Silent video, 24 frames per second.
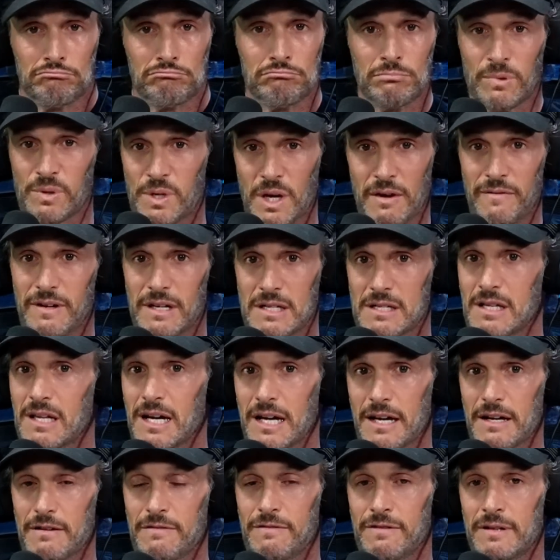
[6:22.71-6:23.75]
We're saving his
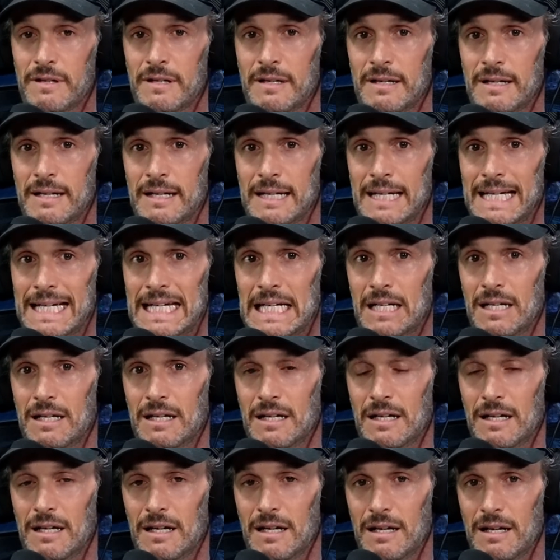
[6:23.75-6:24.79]
life.
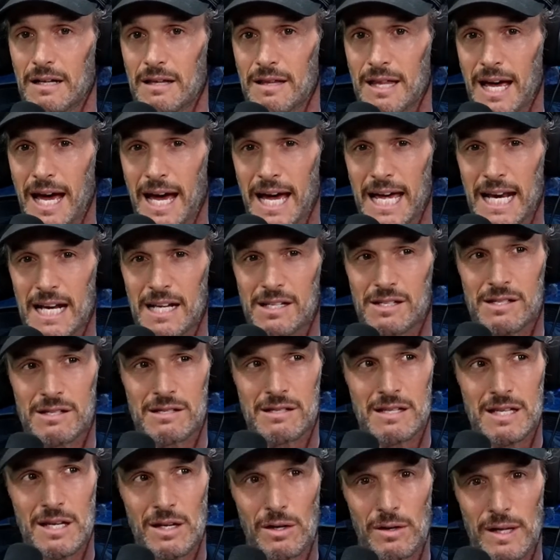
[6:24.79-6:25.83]
That it's,
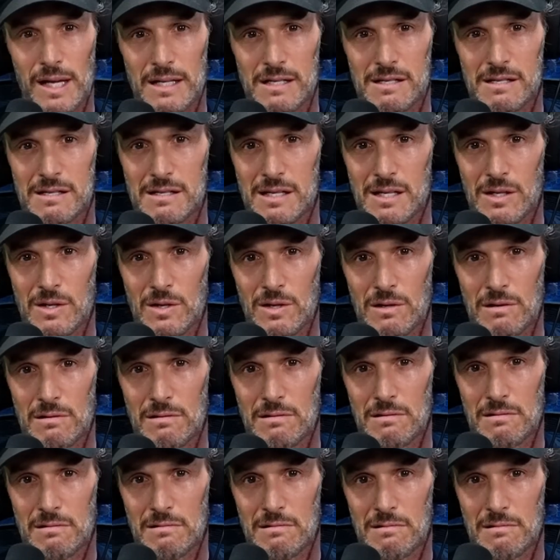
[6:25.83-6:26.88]
that's
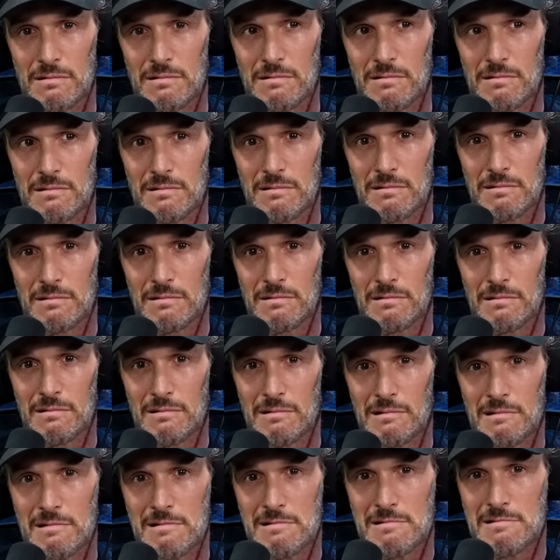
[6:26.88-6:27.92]
still,
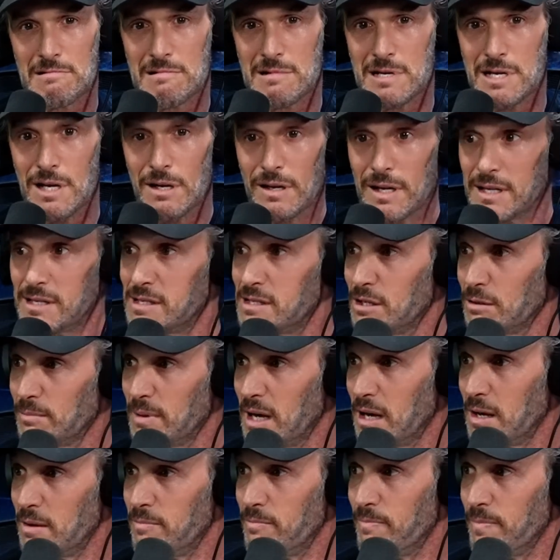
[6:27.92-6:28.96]
that's still
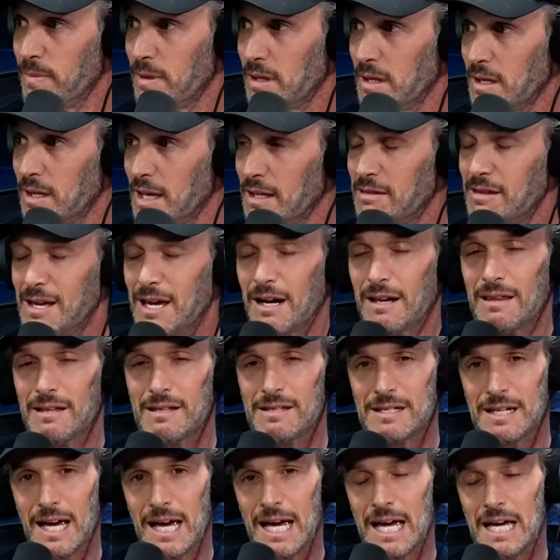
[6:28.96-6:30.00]
at the end of the
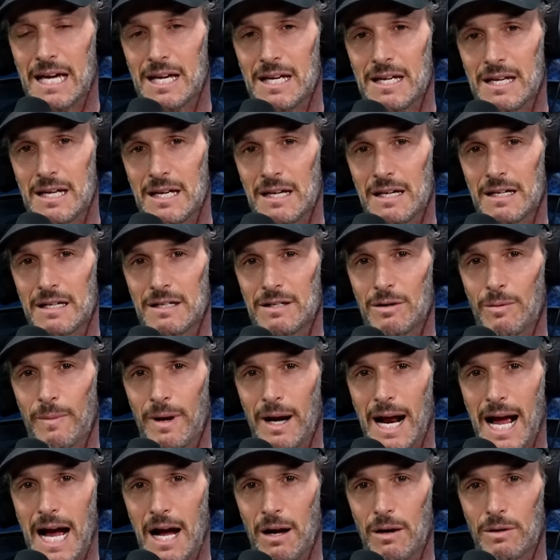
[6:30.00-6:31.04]
day, no
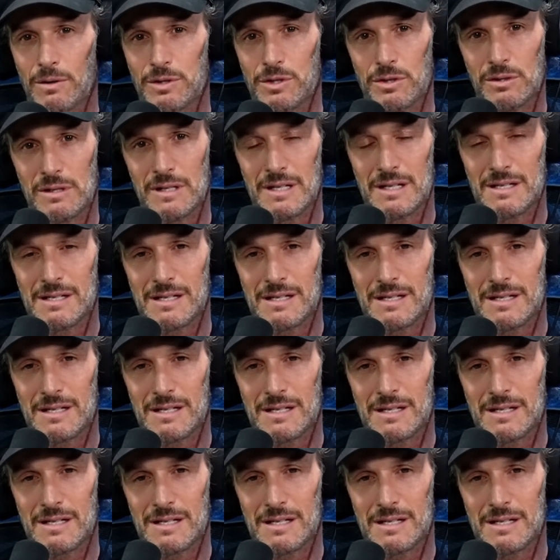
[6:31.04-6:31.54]
matter how old your kids